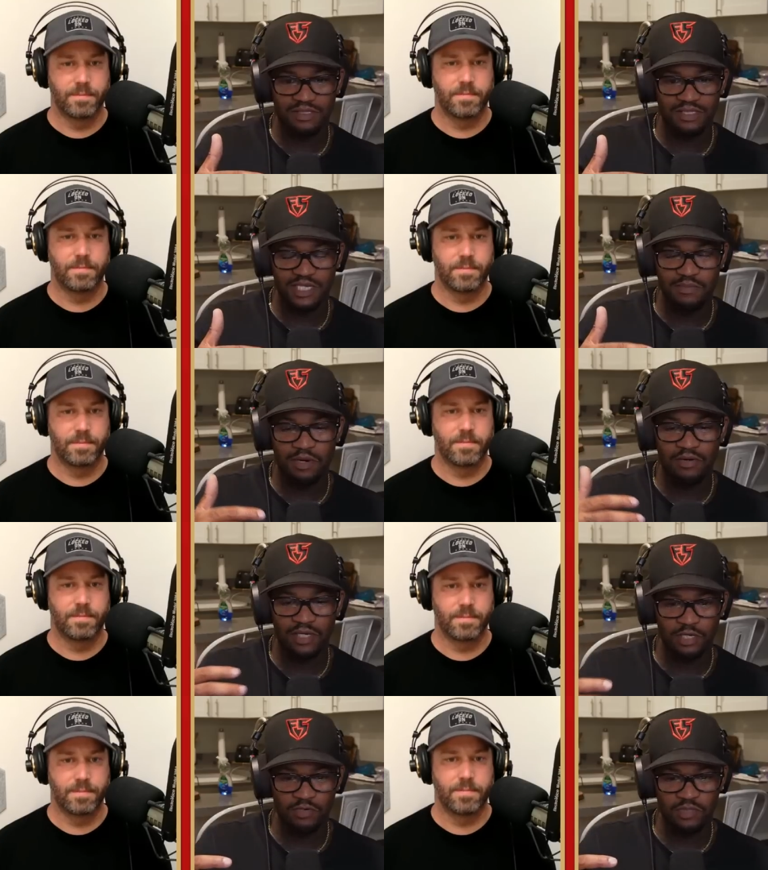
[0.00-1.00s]
Speaker 1: Deebo
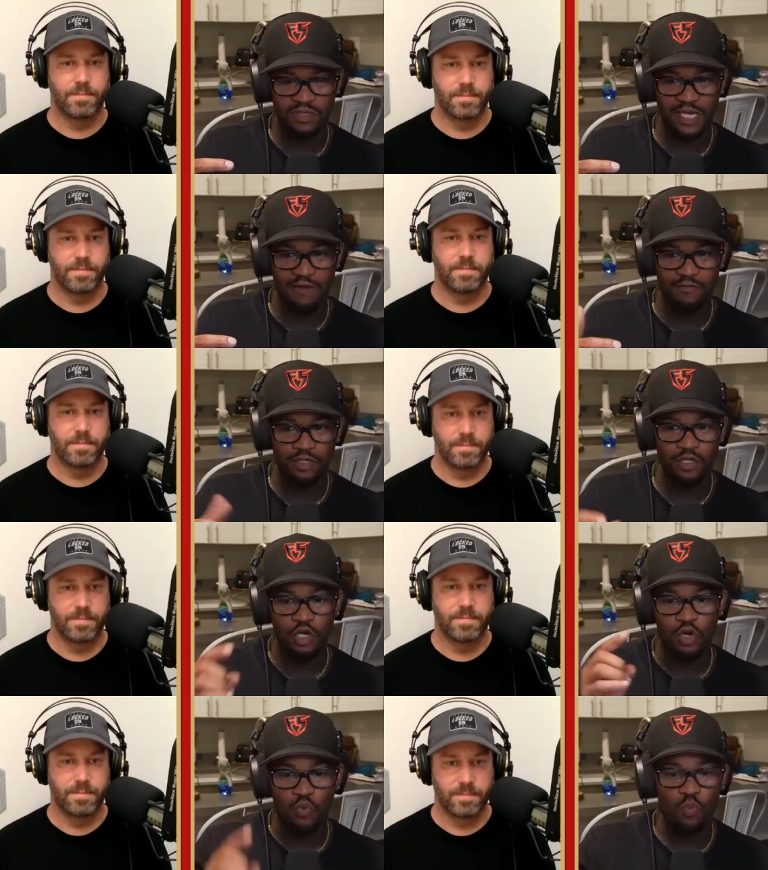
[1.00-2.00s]
and Christian McCaffrey.
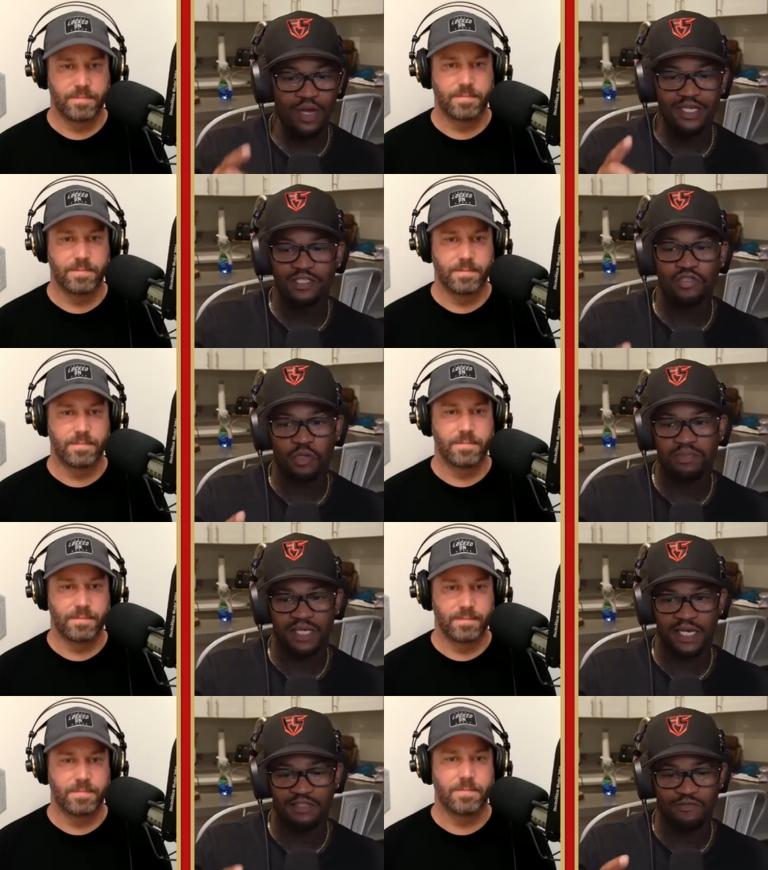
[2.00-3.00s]
What is your
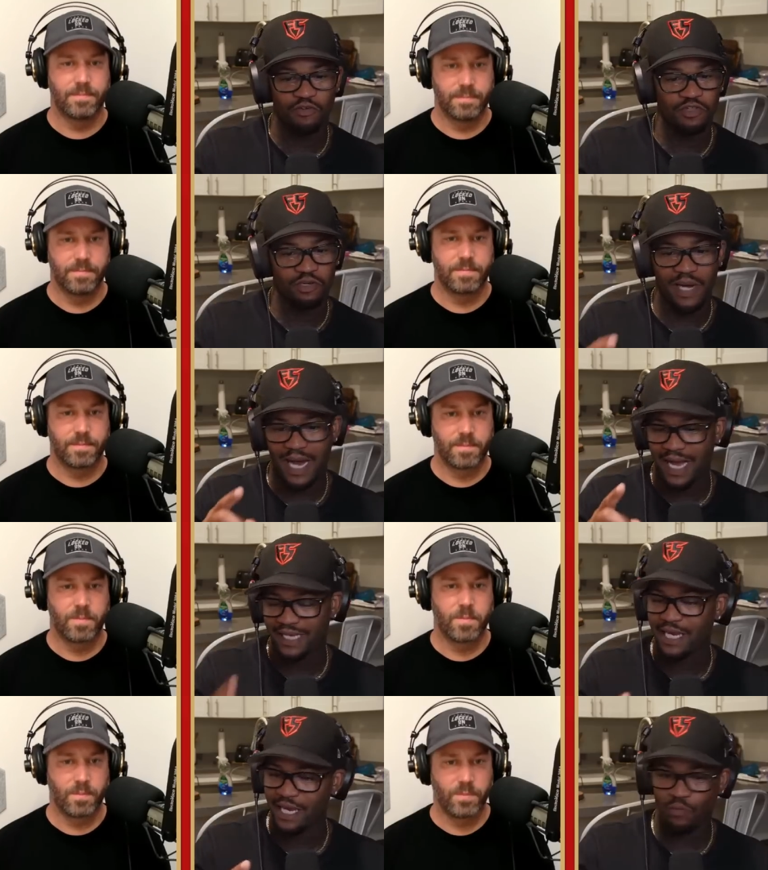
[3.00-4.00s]
plan for them? I, I
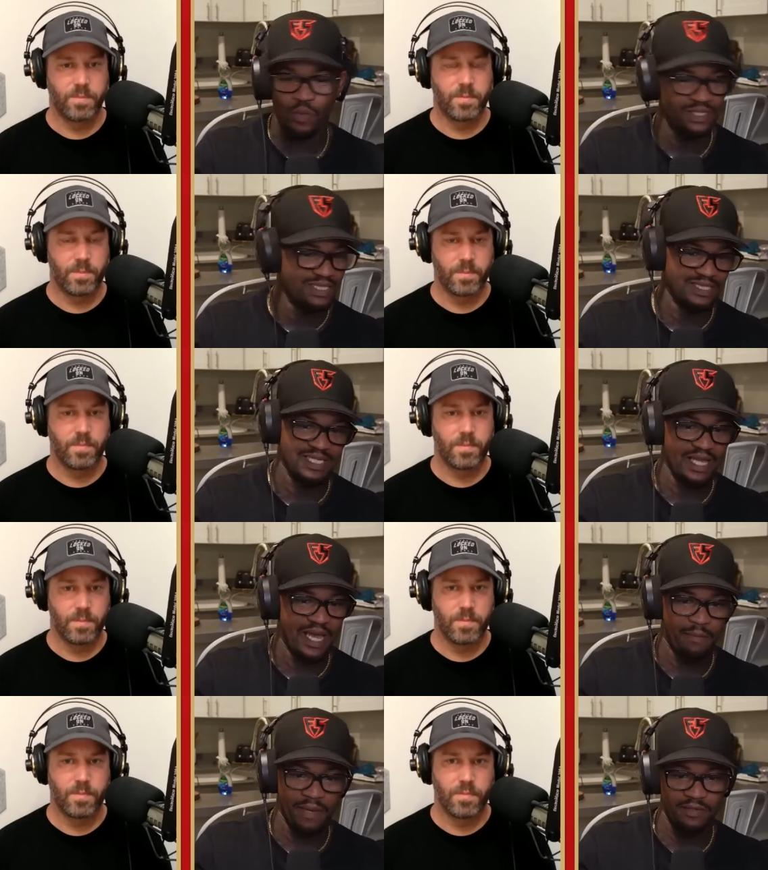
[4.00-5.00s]
can't wait to see
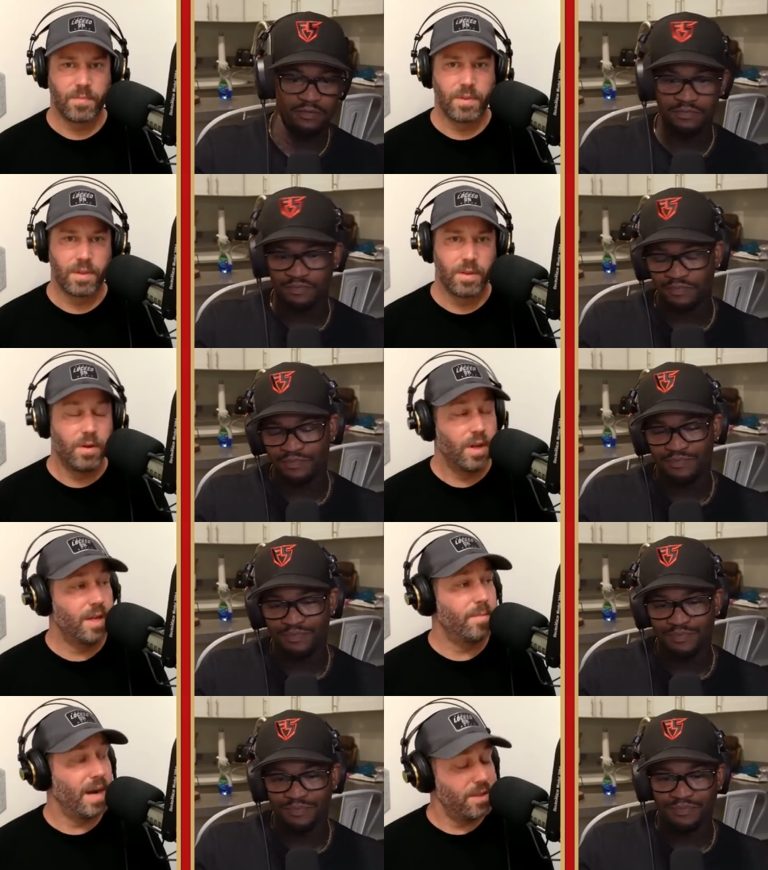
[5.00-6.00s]
that battle.
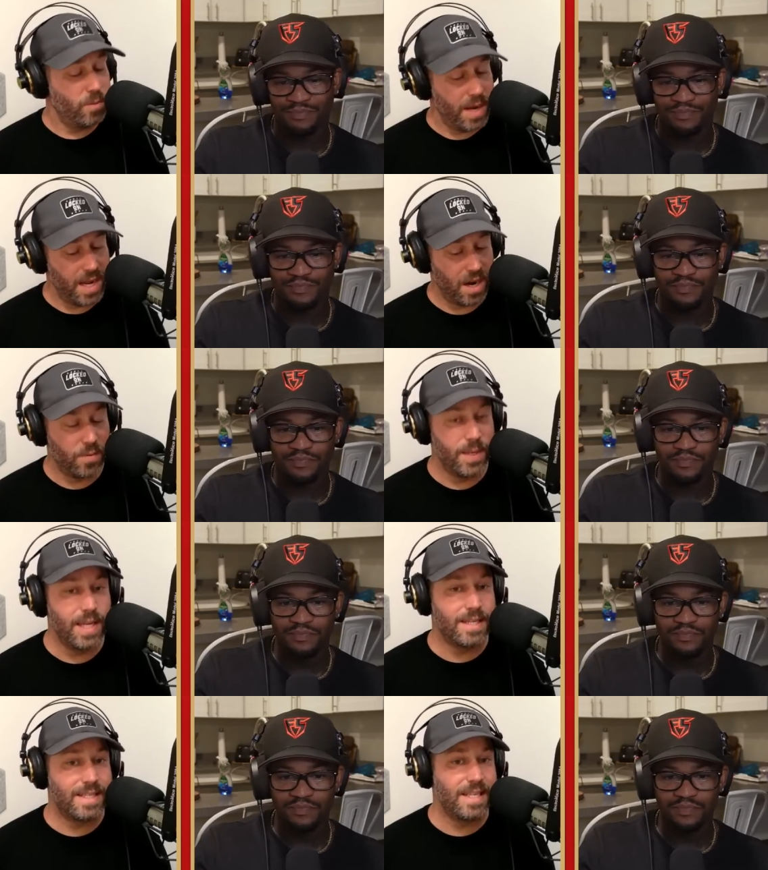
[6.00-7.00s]
Speaker 2: And by the way, are
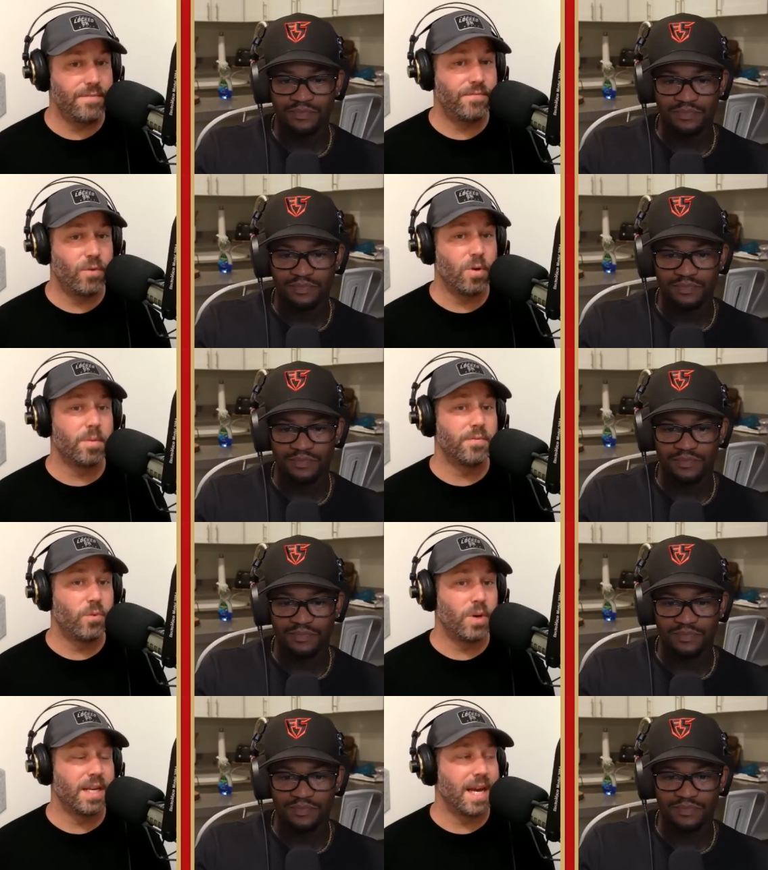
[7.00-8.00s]
we going to see former
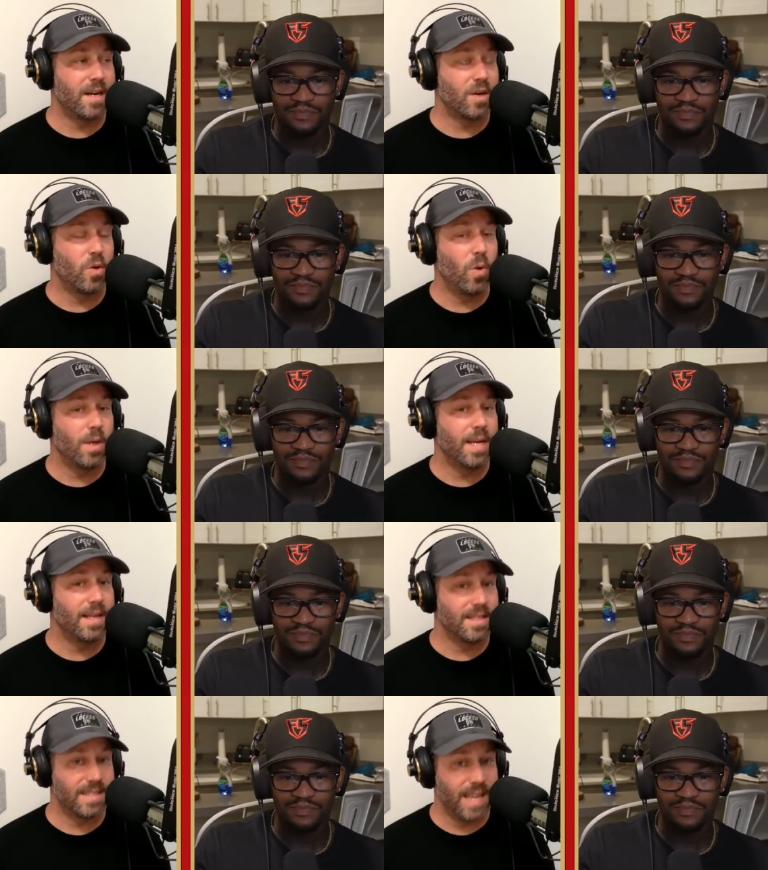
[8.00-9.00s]
49er Kwon
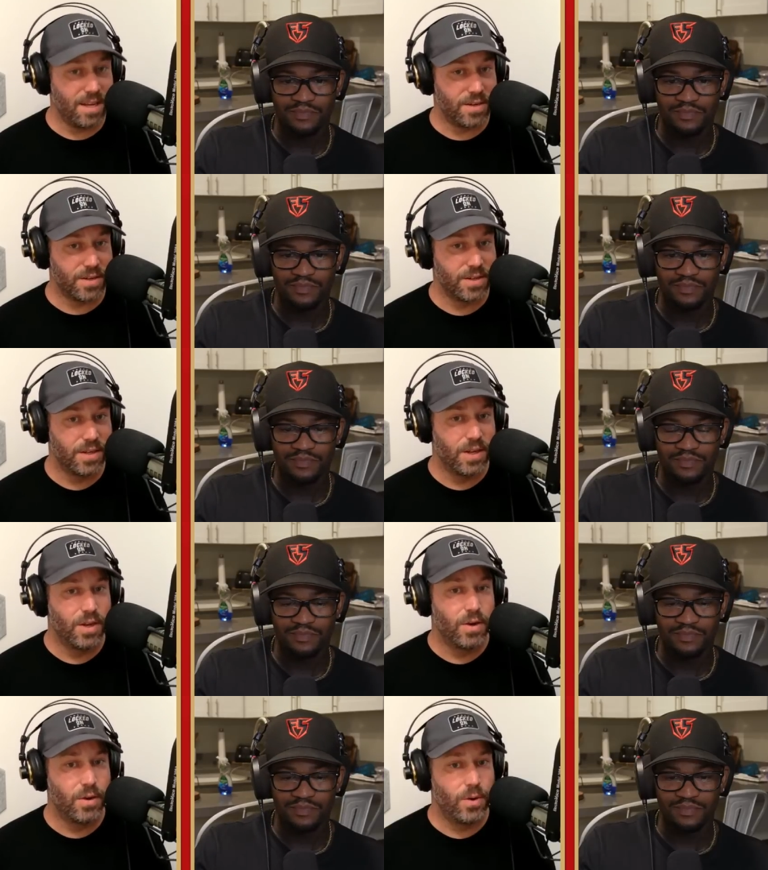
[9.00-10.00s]
Alexander
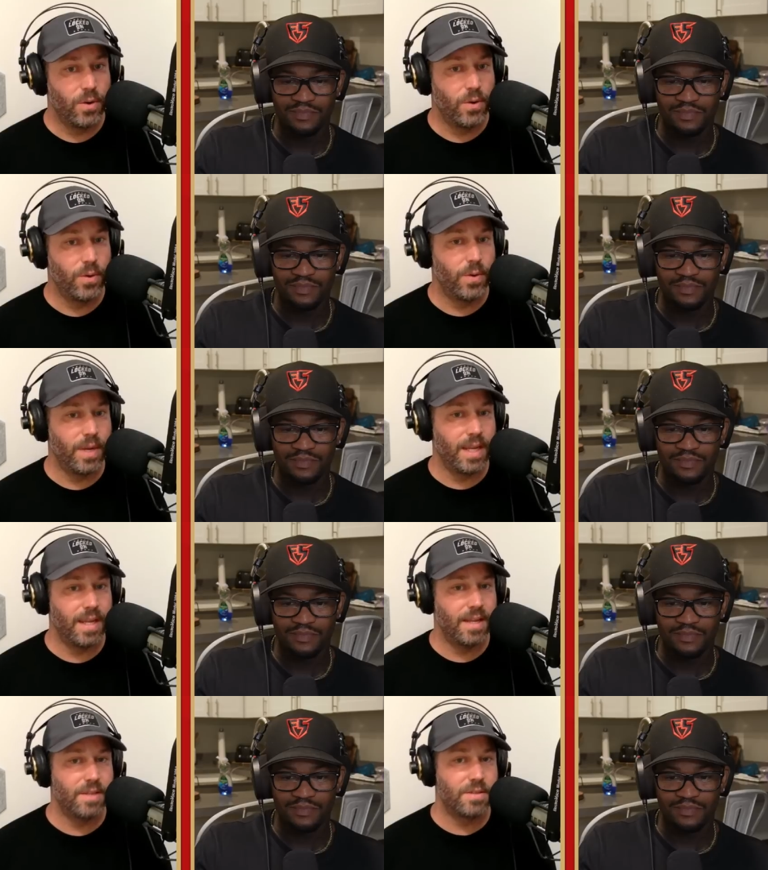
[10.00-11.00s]
who
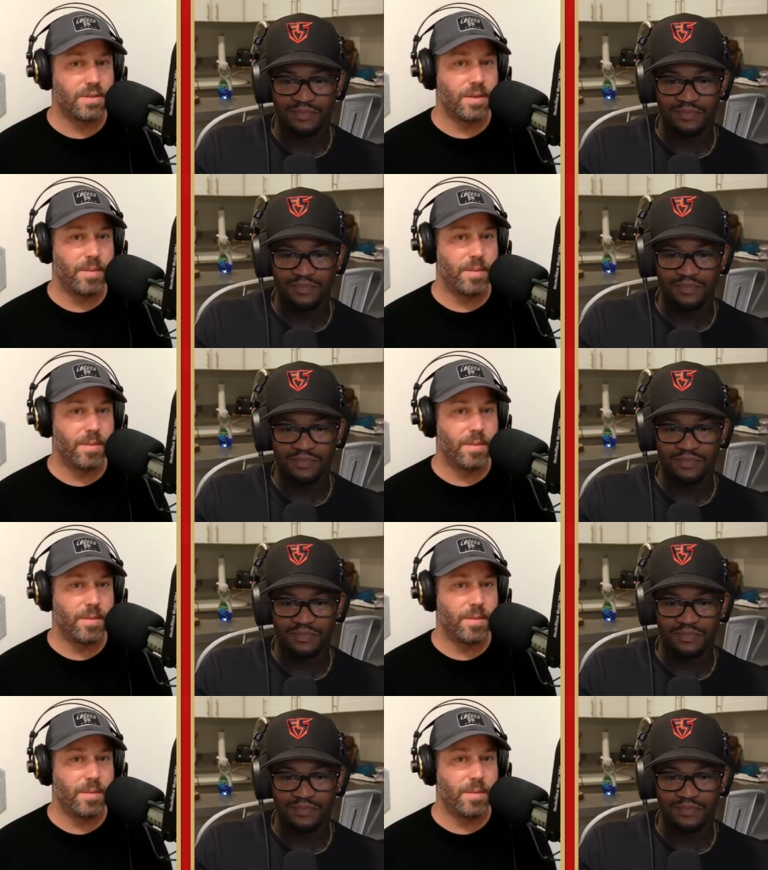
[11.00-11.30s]
is uh,